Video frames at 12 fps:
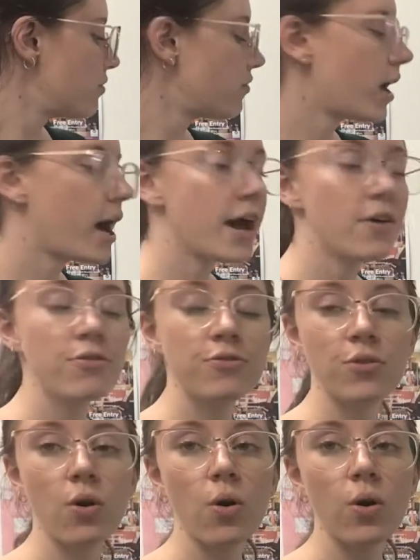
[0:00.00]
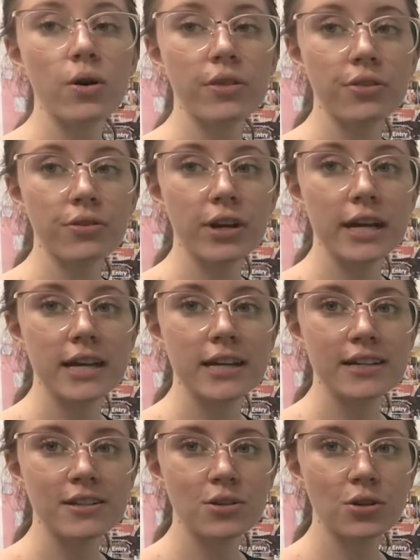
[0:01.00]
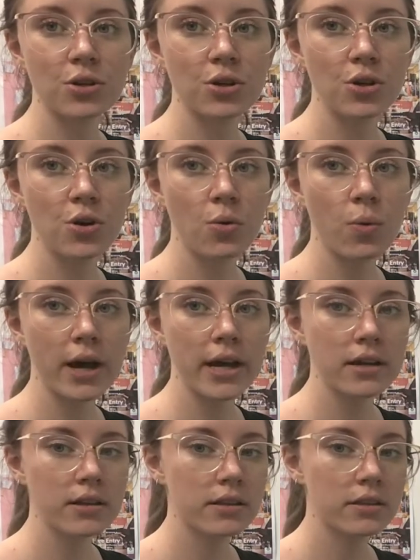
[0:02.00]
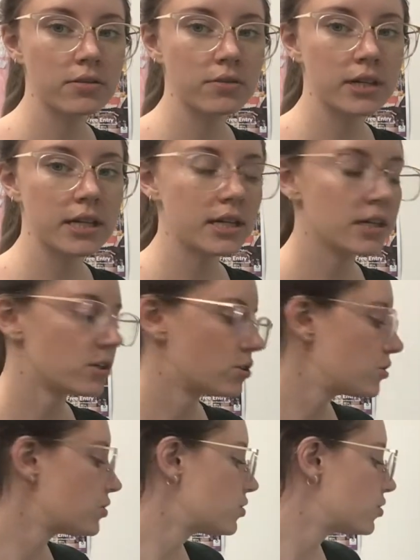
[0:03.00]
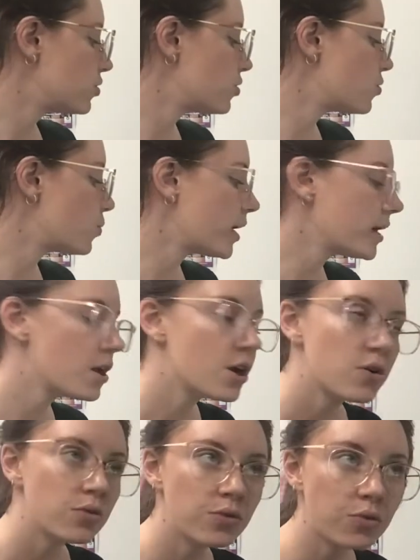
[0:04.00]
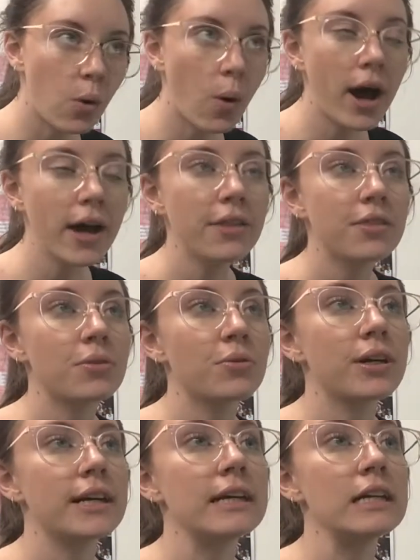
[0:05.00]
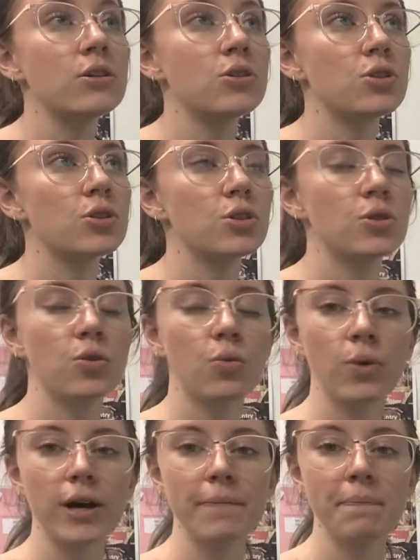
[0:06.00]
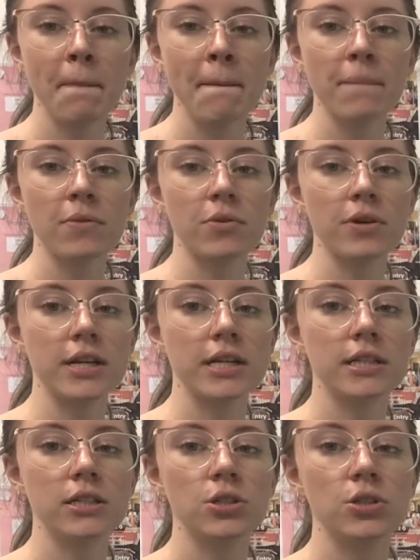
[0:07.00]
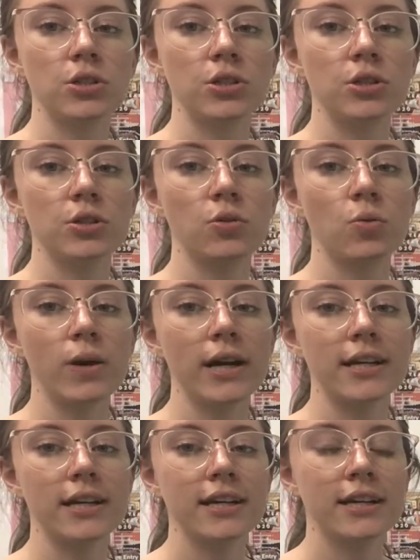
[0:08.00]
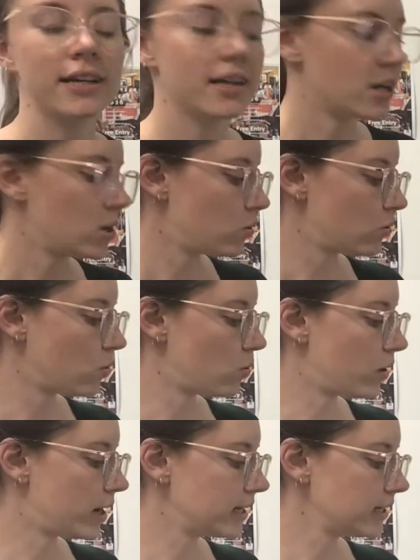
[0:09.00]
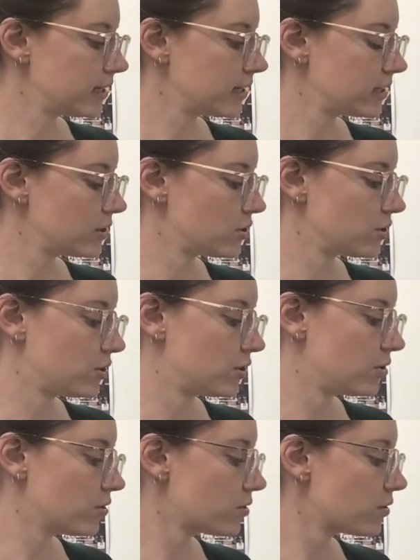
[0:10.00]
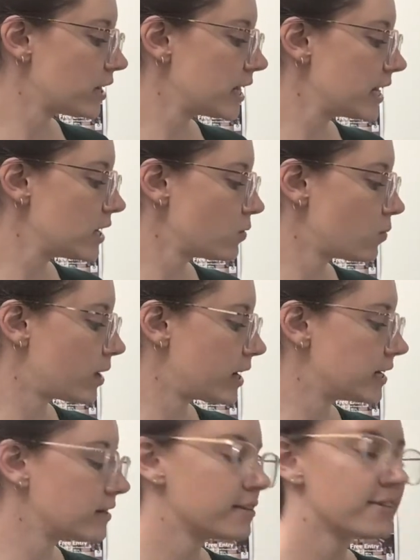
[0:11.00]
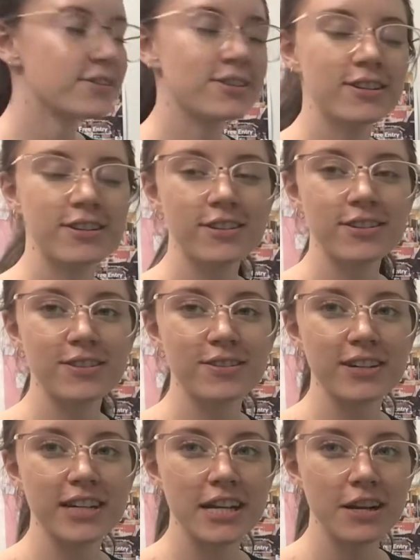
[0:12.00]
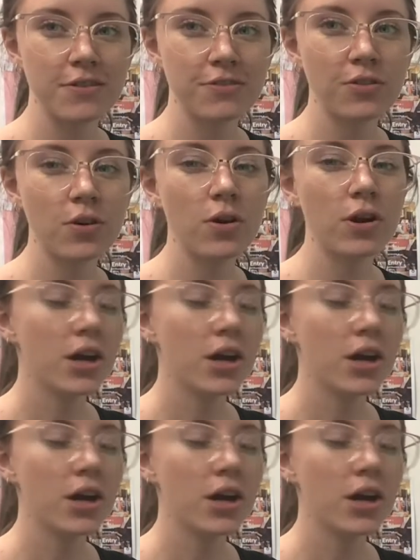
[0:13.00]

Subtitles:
5, 4, 3, 2, 1, 3, 2, 1, 4, 3, 2, 1, 3, 2, 1. 1, 2, 3, 1, 2, 3, 4,